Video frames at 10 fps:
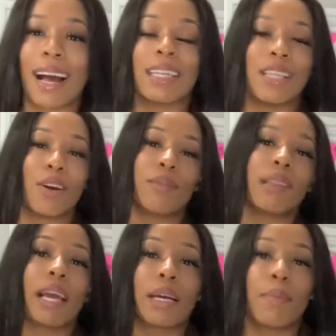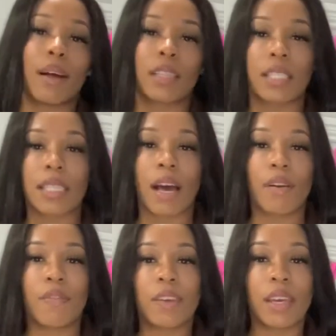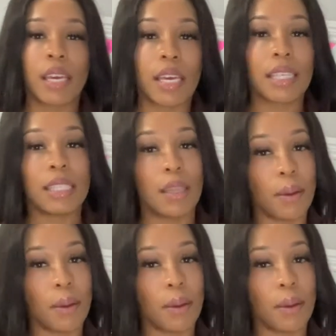I don't like about this outfit is